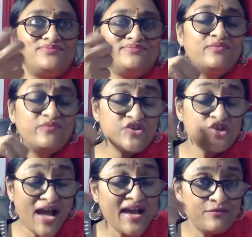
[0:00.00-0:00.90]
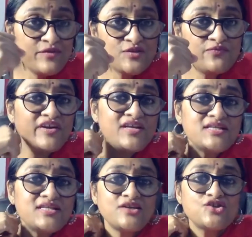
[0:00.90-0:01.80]
which is very
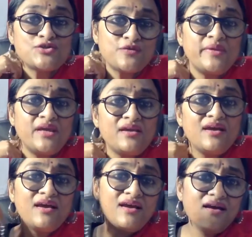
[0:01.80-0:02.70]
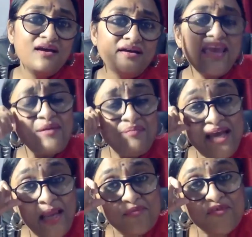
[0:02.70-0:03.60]
essential to me, can be
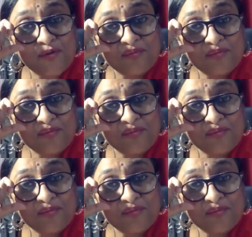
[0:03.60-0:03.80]
helpful.